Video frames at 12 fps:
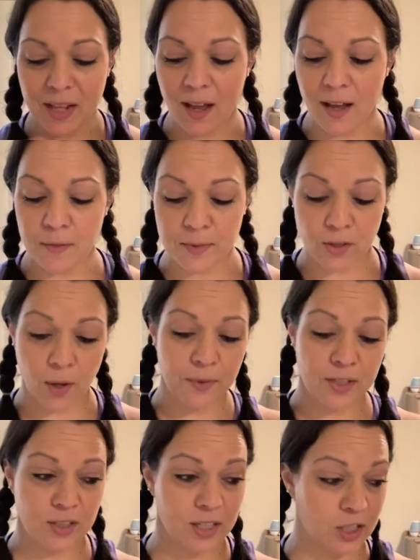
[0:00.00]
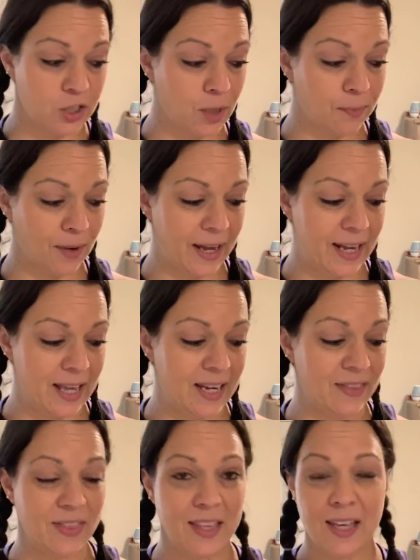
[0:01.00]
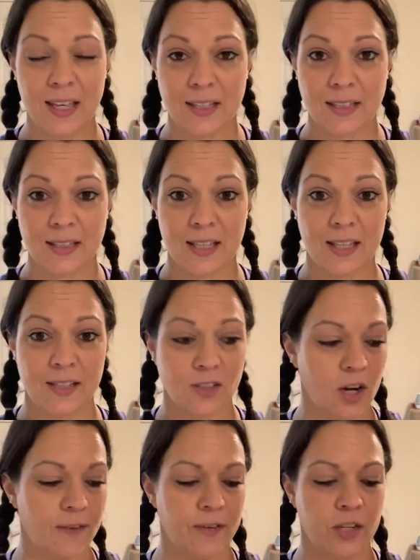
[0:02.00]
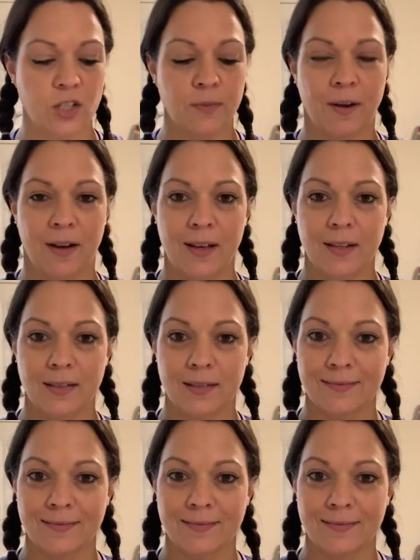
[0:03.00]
So I'm just going to jump right in. This is our finished product.